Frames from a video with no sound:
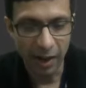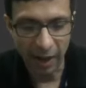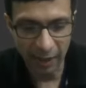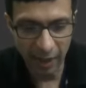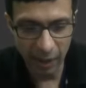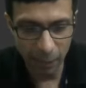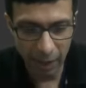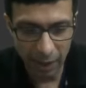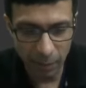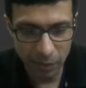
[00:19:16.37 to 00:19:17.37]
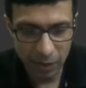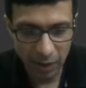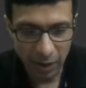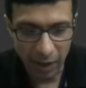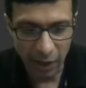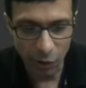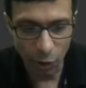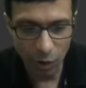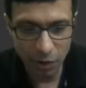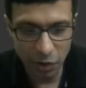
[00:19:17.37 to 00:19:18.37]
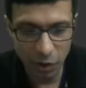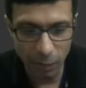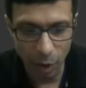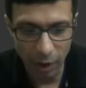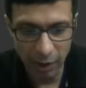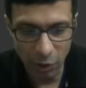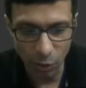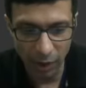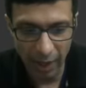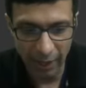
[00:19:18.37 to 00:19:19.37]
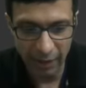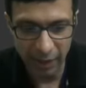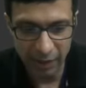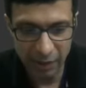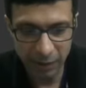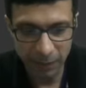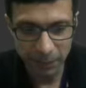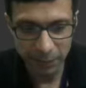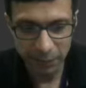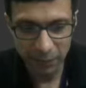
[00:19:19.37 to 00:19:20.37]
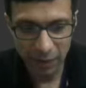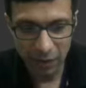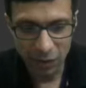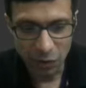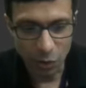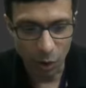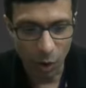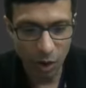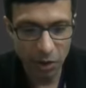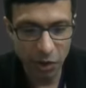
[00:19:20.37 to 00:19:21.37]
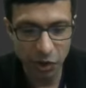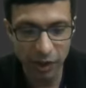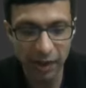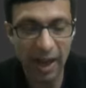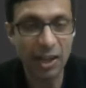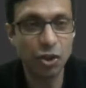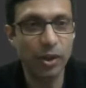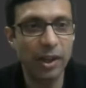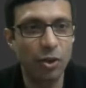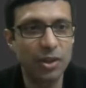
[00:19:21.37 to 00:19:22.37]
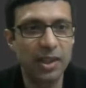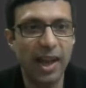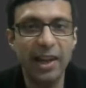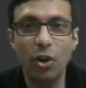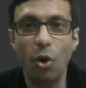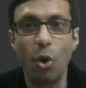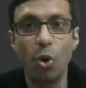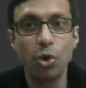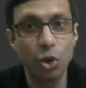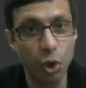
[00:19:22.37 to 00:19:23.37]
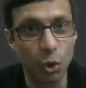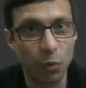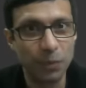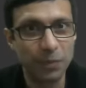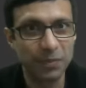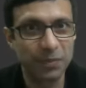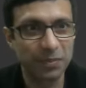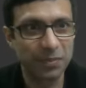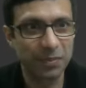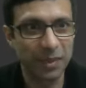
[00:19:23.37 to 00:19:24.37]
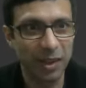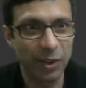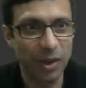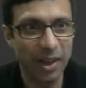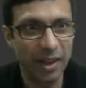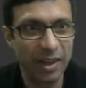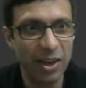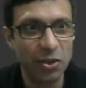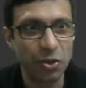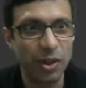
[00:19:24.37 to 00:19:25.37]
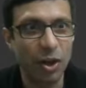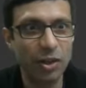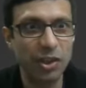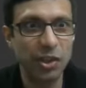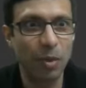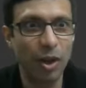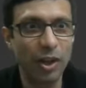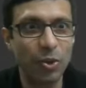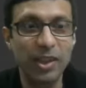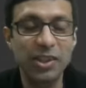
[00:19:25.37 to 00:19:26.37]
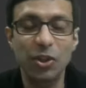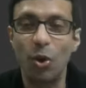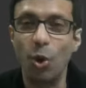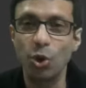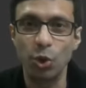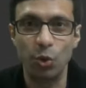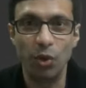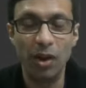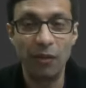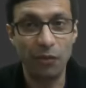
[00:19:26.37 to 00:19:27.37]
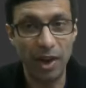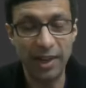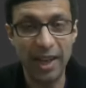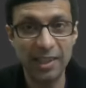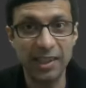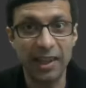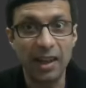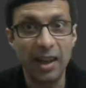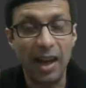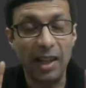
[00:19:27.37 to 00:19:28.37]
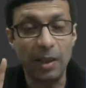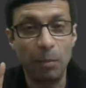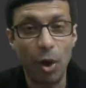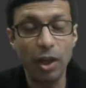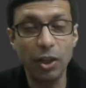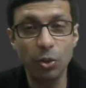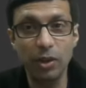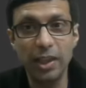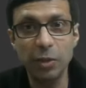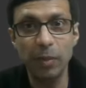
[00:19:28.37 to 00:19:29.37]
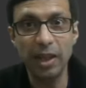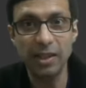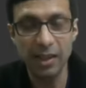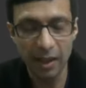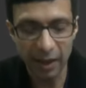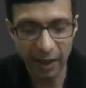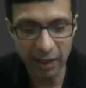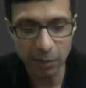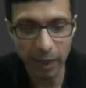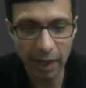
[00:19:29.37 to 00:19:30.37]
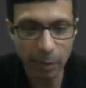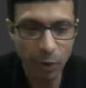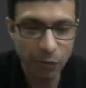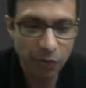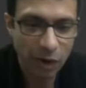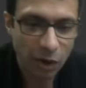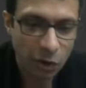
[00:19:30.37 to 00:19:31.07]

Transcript: and then it becomes an oxygen molecule like this. So oxygen actually looks like O two. Okay, so the oxygen molecule is O two. Fantastic. And the molecule, this means it is made up of